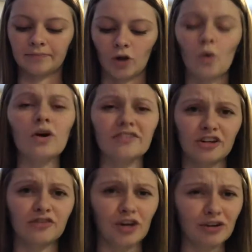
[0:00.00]
Or if
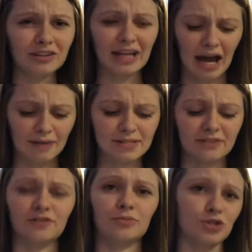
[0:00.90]
they're frequently
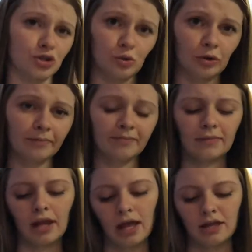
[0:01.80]
absent from school.
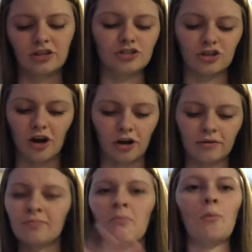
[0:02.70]
These are
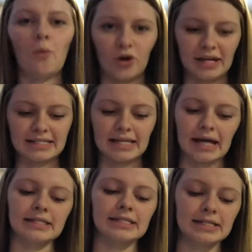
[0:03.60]
all warning
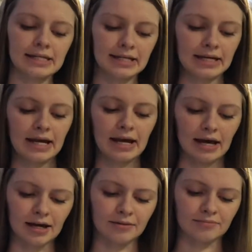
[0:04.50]
signs.
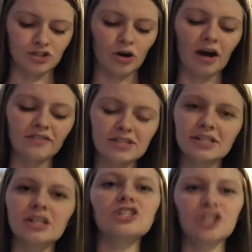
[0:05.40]
So
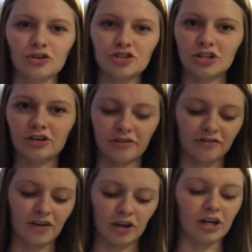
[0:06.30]
obviously, children are a
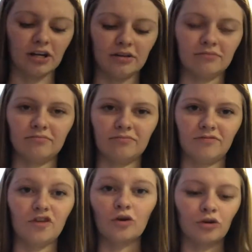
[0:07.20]
very
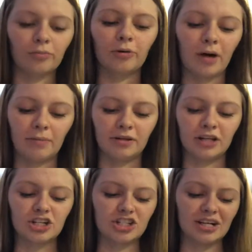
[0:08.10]
vulnerable
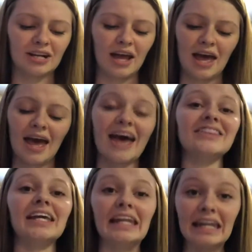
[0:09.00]
population, and
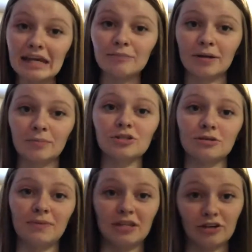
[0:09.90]
they need people to
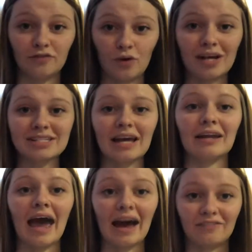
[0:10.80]
be their voice
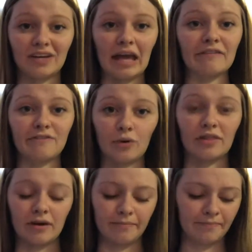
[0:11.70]
and advocate for
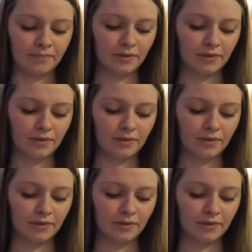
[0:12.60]
them.